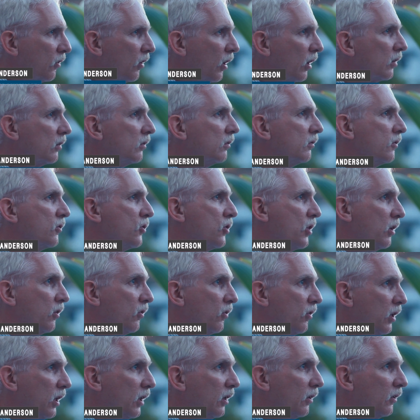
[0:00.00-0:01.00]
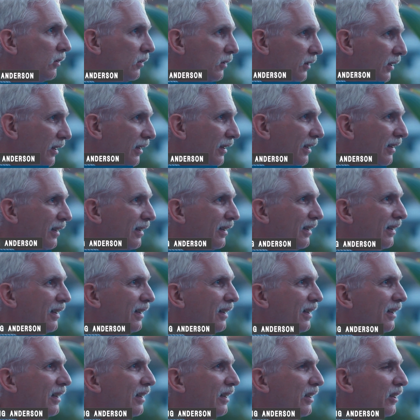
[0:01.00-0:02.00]
Doug Gentile,
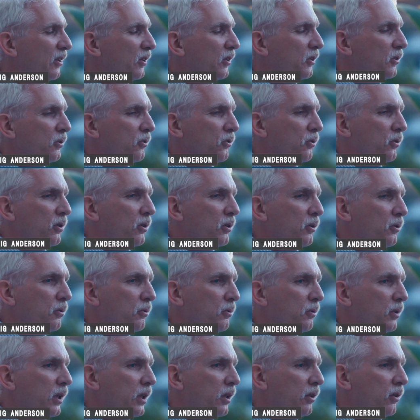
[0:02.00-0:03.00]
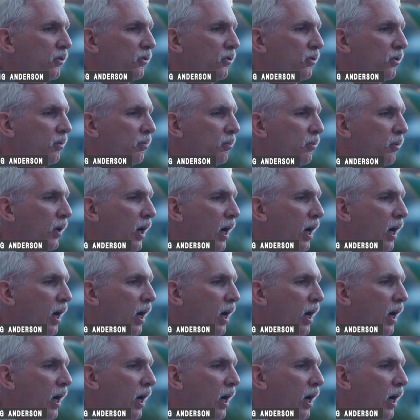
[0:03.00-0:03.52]
who is